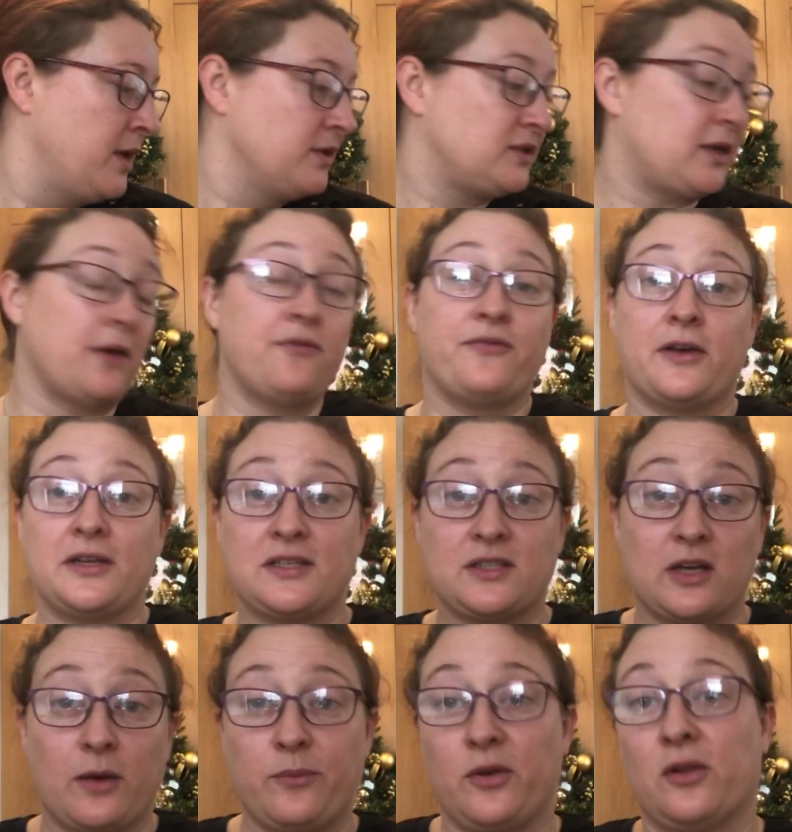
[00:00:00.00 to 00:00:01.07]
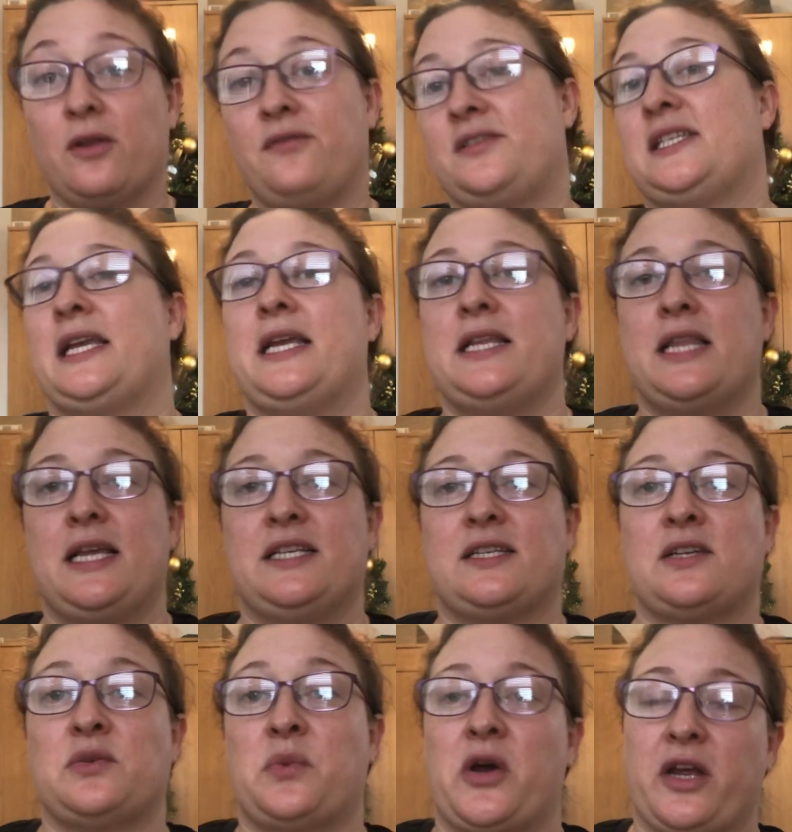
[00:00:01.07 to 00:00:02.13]
So first up, you'll have seen these
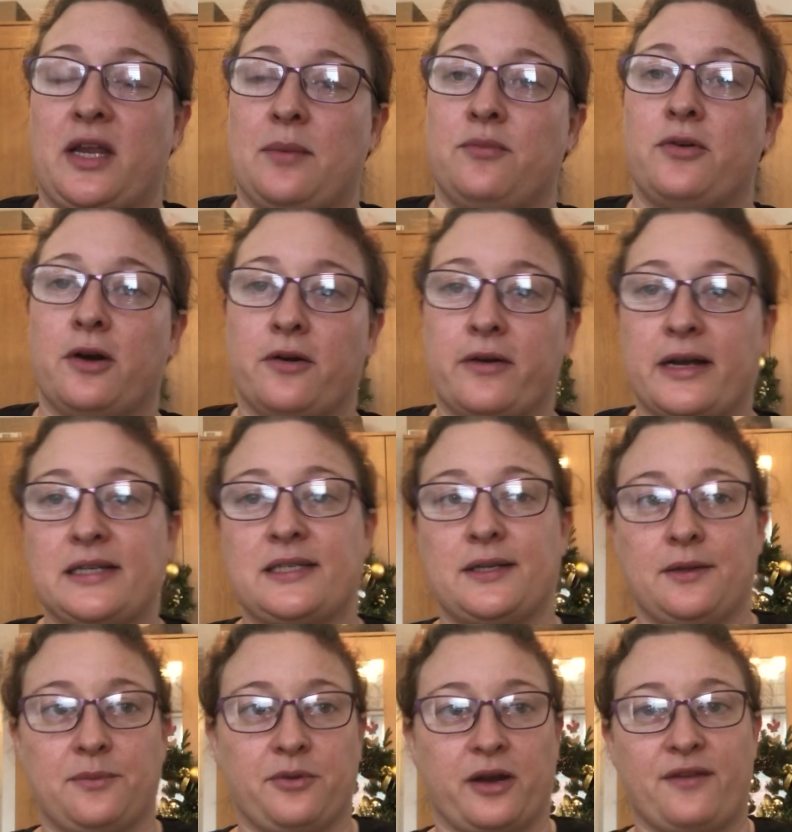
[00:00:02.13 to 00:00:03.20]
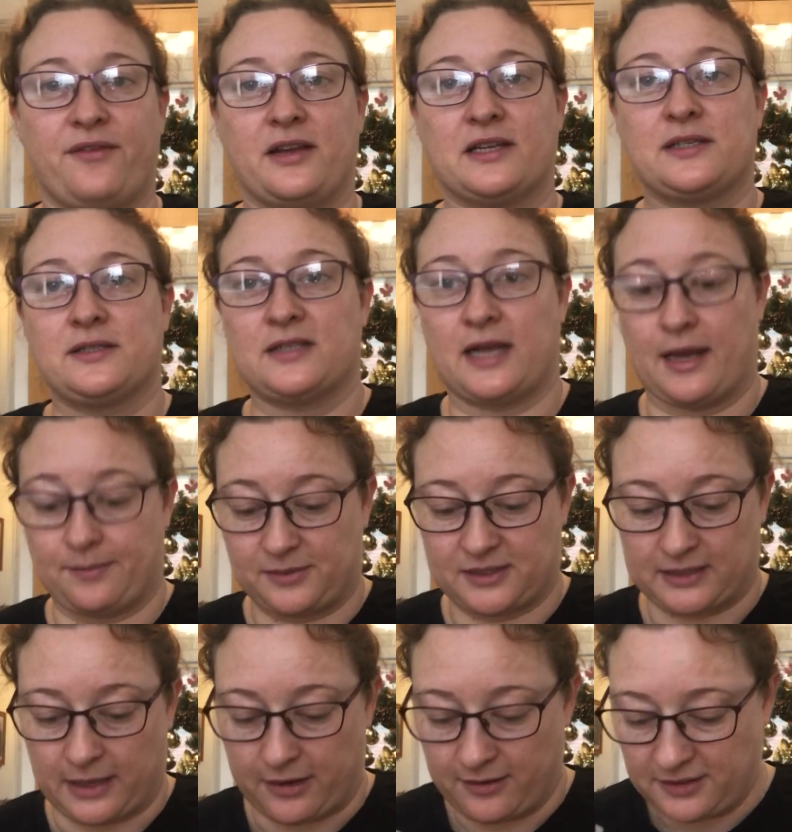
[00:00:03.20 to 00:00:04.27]
as a work in progress in the previous
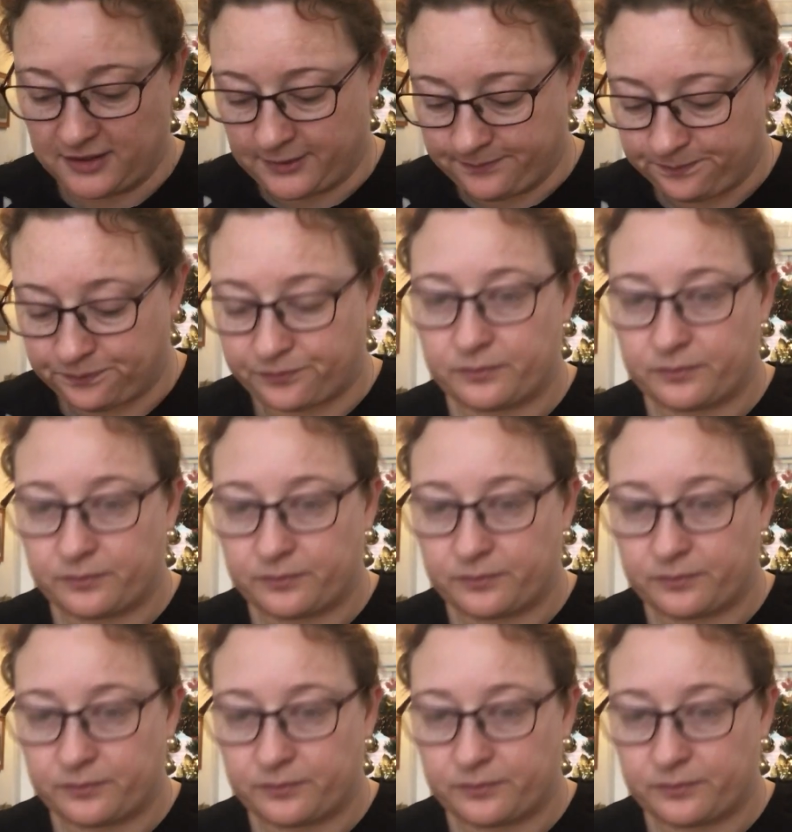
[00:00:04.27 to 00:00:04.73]
episodes.